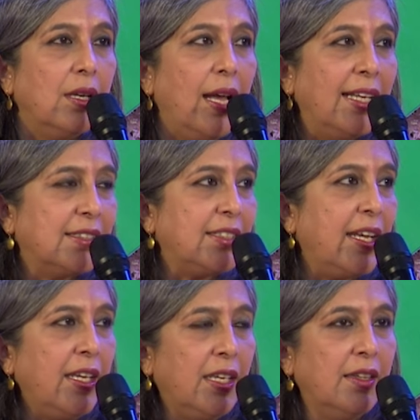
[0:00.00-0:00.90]
and
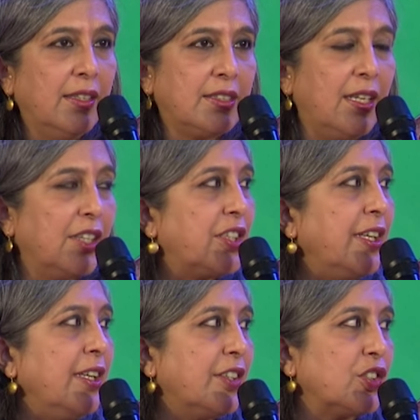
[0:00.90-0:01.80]
staying in this luxury
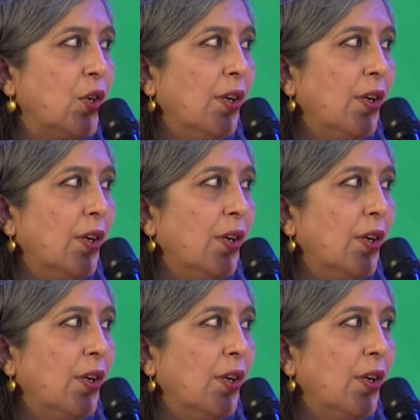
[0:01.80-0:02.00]
resort